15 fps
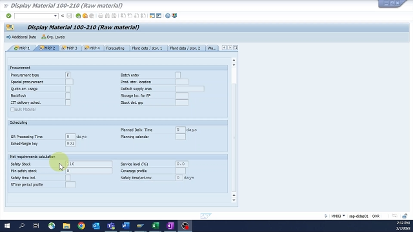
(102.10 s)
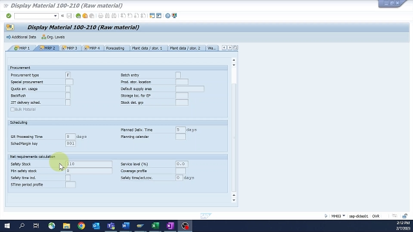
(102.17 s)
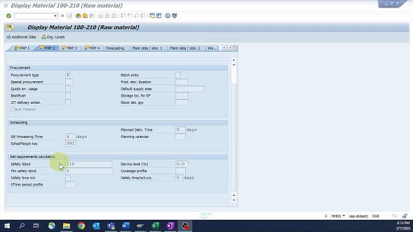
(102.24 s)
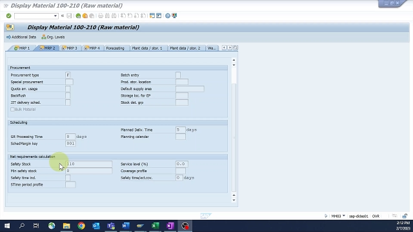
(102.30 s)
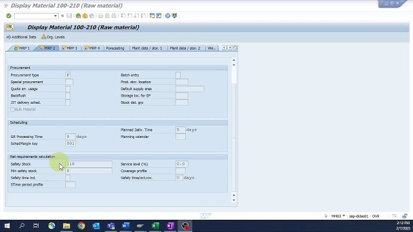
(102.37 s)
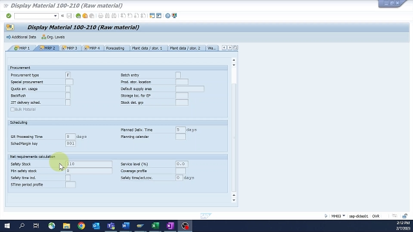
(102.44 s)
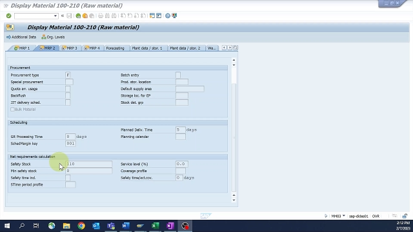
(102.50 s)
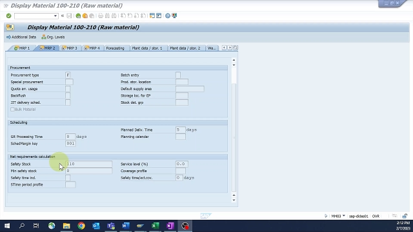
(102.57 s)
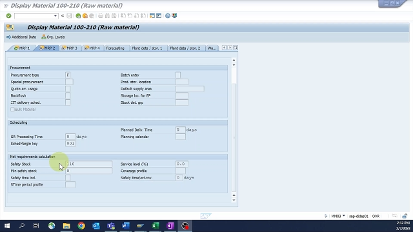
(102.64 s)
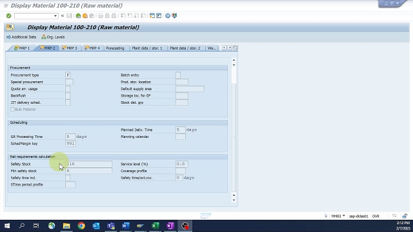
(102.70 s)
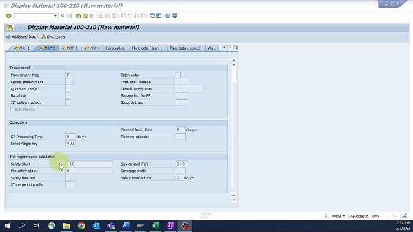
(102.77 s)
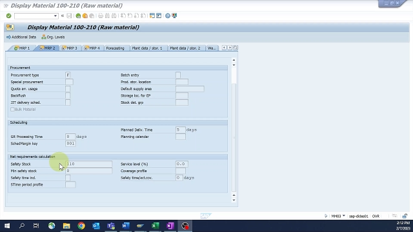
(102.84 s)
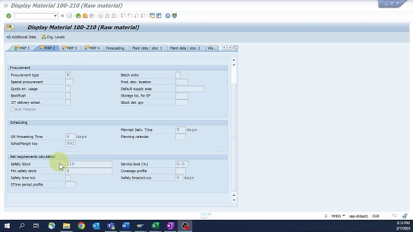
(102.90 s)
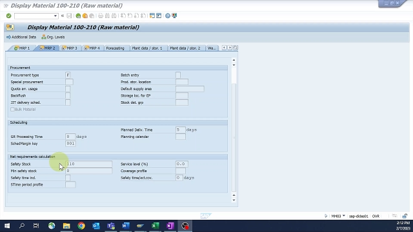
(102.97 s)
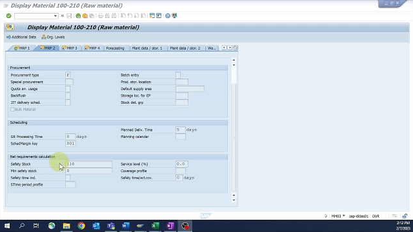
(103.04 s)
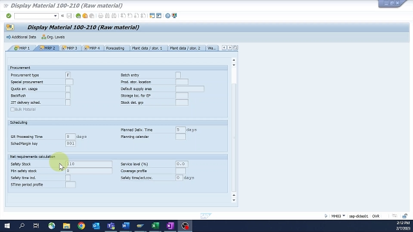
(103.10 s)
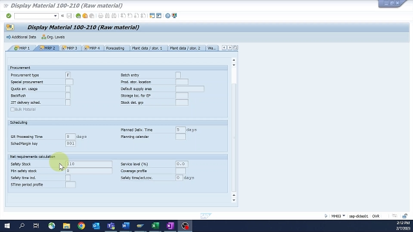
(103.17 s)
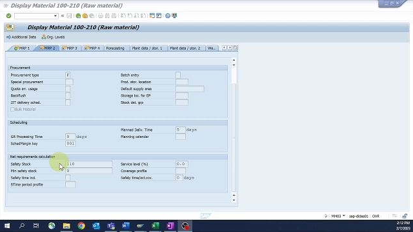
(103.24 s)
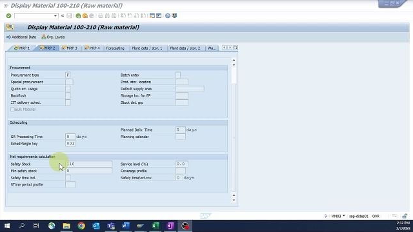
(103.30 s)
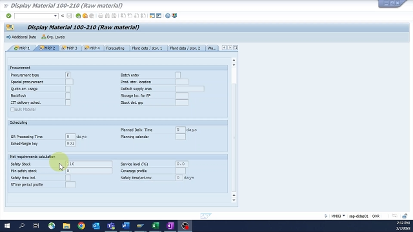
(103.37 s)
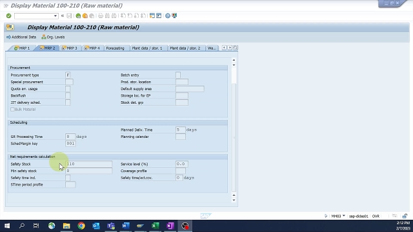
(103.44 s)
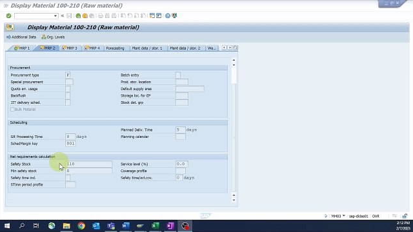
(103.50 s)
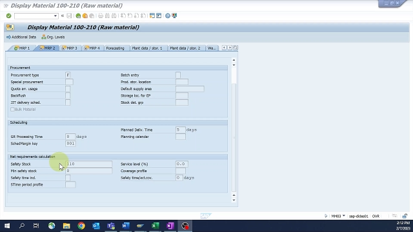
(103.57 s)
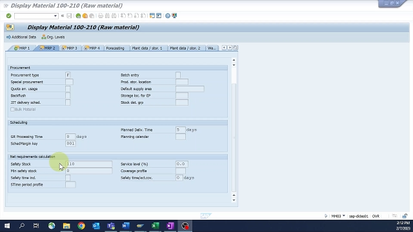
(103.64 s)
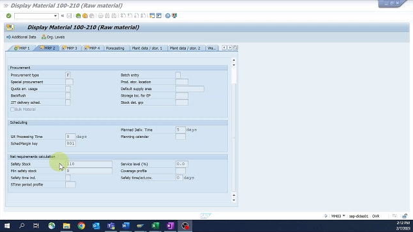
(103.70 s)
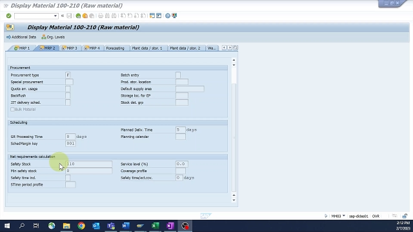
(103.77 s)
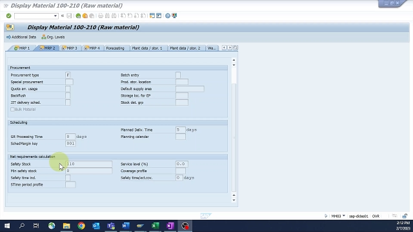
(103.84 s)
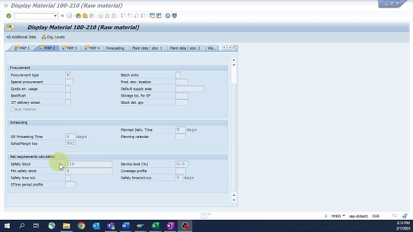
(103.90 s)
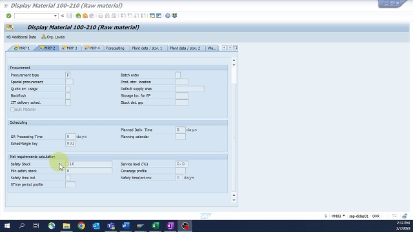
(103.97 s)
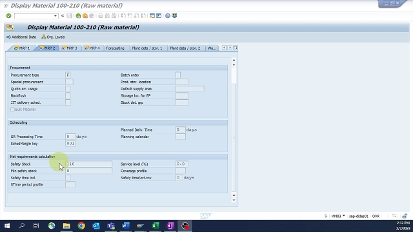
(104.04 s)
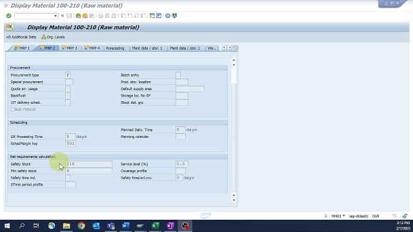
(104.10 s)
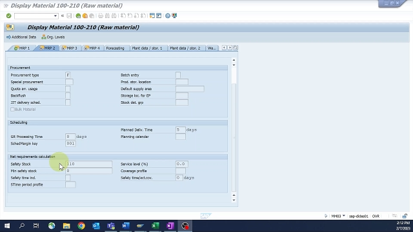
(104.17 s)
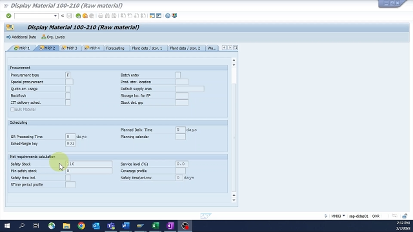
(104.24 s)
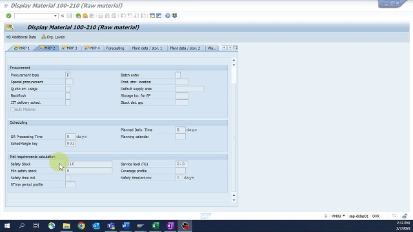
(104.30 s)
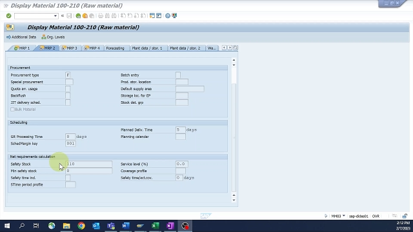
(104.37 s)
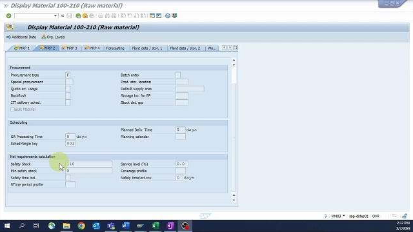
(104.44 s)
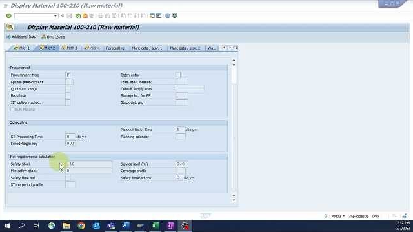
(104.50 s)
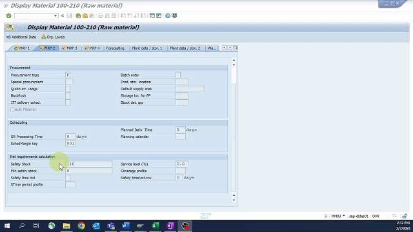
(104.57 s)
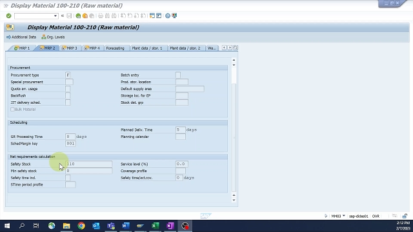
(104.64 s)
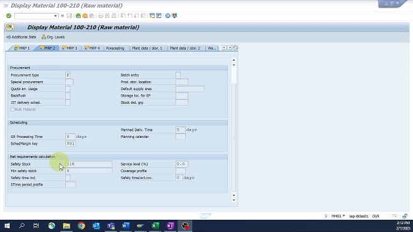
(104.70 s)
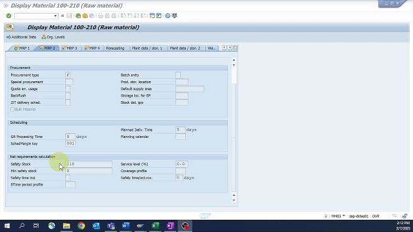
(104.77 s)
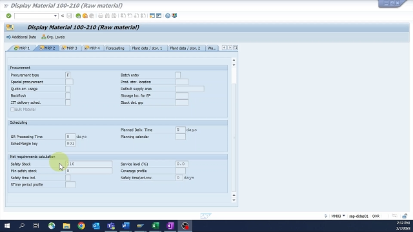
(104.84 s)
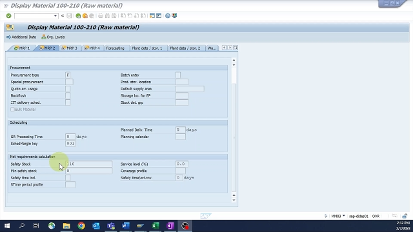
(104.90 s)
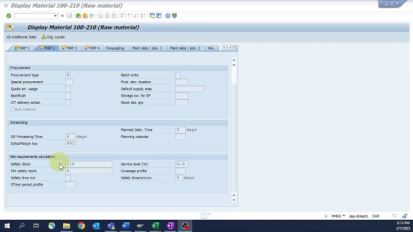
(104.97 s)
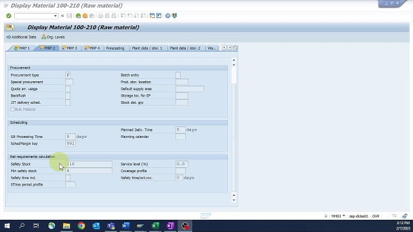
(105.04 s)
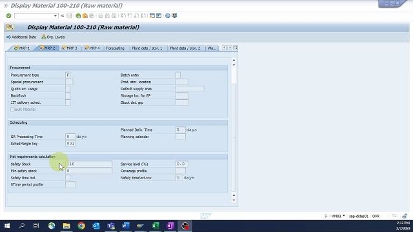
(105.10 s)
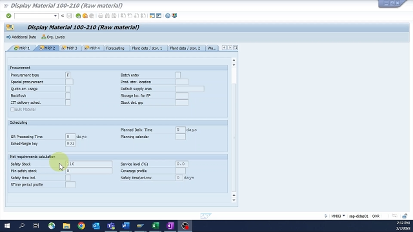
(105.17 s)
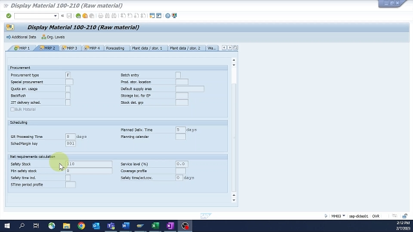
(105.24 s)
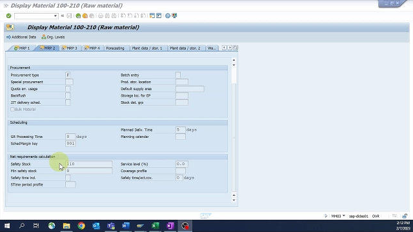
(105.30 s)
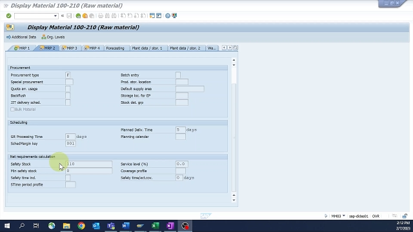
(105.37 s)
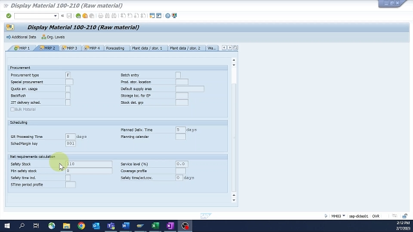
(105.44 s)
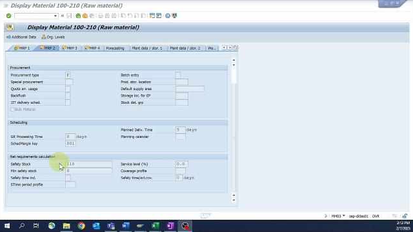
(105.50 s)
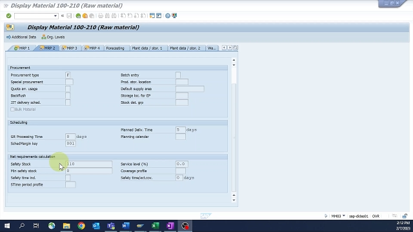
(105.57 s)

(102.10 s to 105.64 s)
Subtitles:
[unreadable: no face in view]